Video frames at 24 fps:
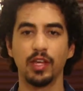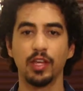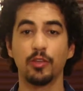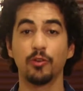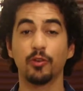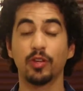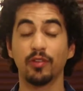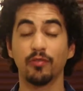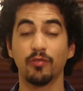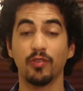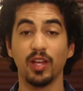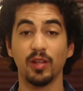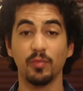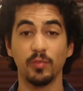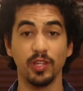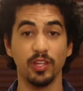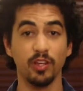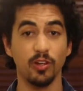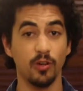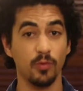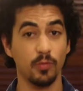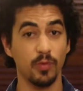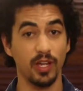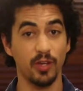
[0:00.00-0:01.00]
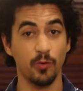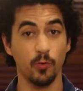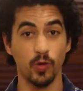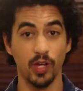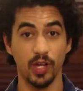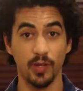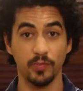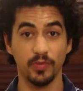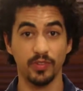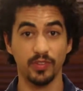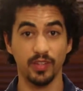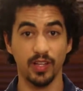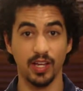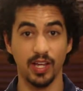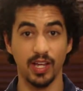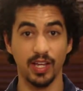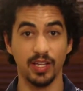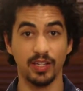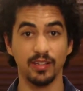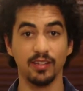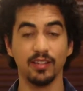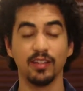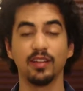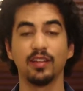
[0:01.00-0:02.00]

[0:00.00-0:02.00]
you can find me on my website,